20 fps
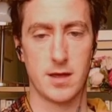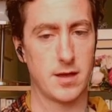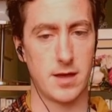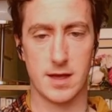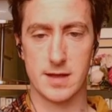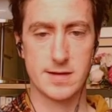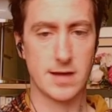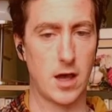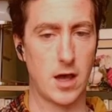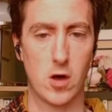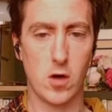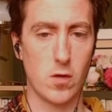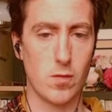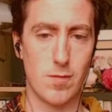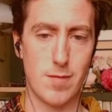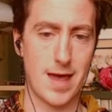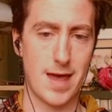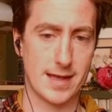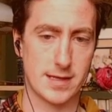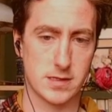It's a whole
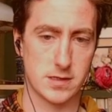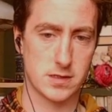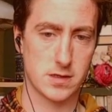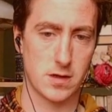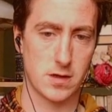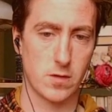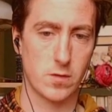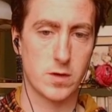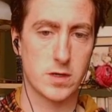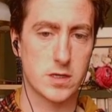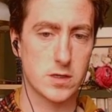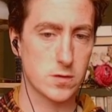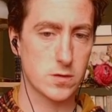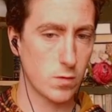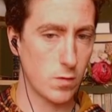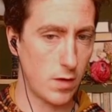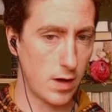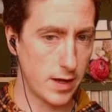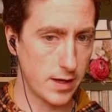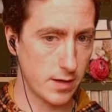mess, which is
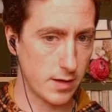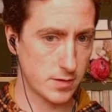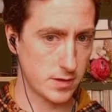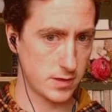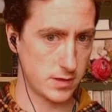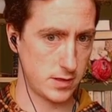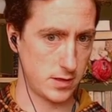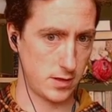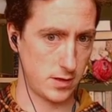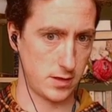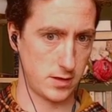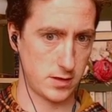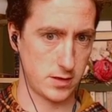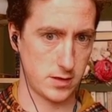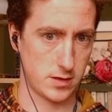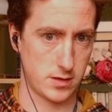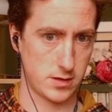why I'm concerned.